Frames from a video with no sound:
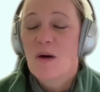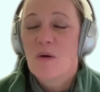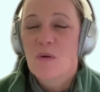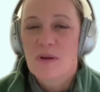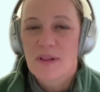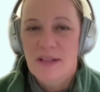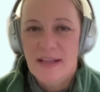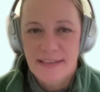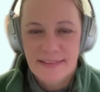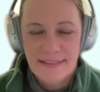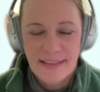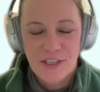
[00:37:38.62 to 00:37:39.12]
Well,
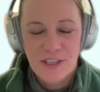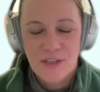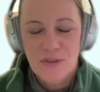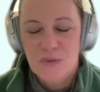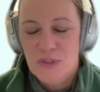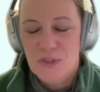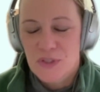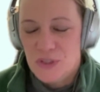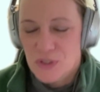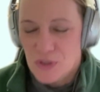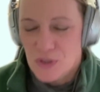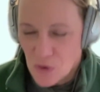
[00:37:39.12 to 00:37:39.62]
I thank you
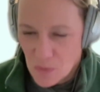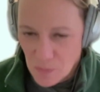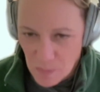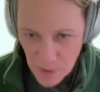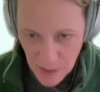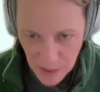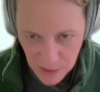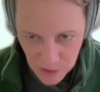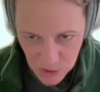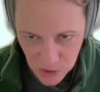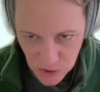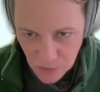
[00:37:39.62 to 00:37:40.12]
so
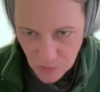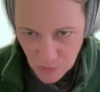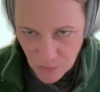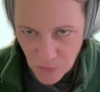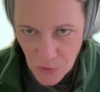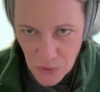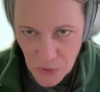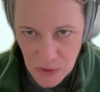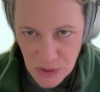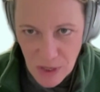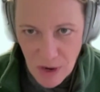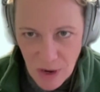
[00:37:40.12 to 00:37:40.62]
much
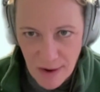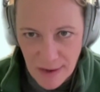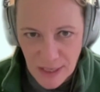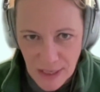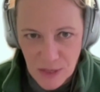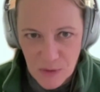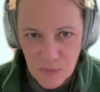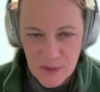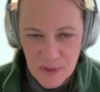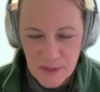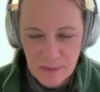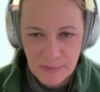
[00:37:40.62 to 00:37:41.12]
for
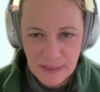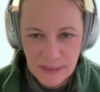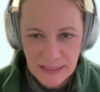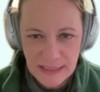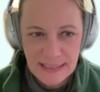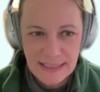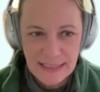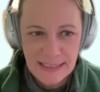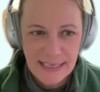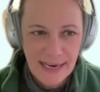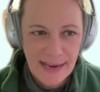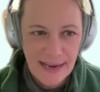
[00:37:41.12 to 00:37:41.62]
talking with me
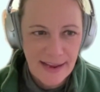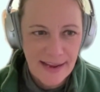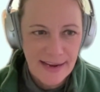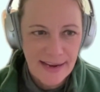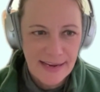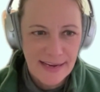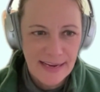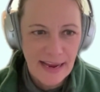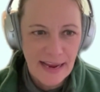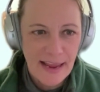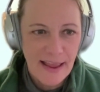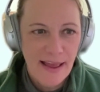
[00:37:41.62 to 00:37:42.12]

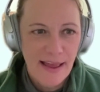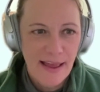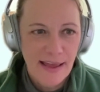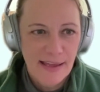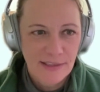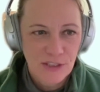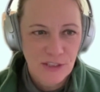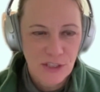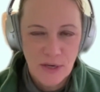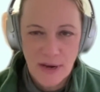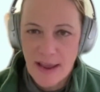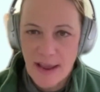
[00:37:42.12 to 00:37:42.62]
today.
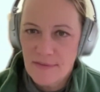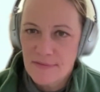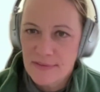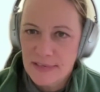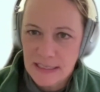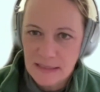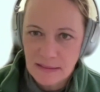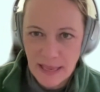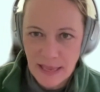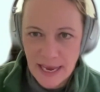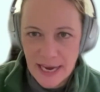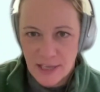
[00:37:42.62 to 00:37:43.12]
And do you have any
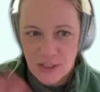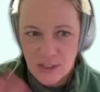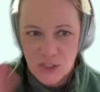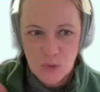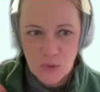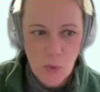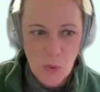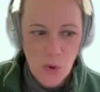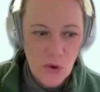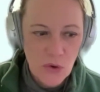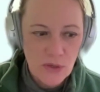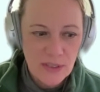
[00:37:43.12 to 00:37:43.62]
last
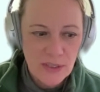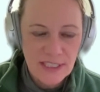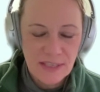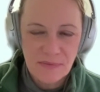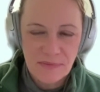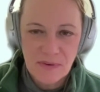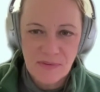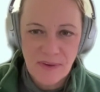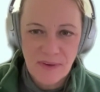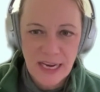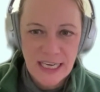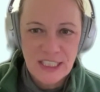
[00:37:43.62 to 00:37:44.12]
words of
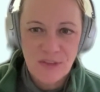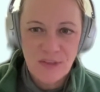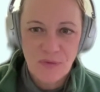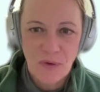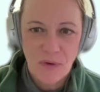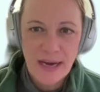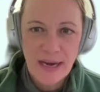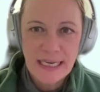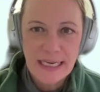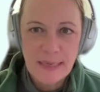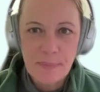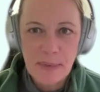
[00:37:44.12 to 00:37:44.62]
advice for
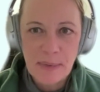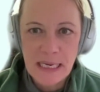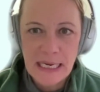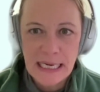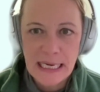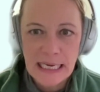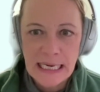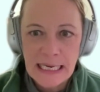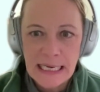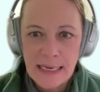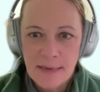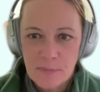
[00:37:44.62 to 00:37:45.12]

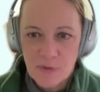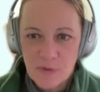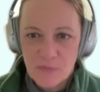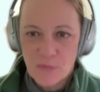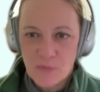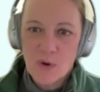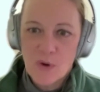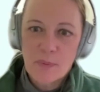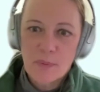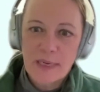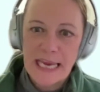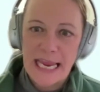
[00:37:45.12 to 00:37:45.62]
anybody
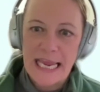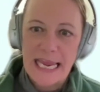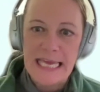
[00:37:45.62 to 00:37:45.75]
before we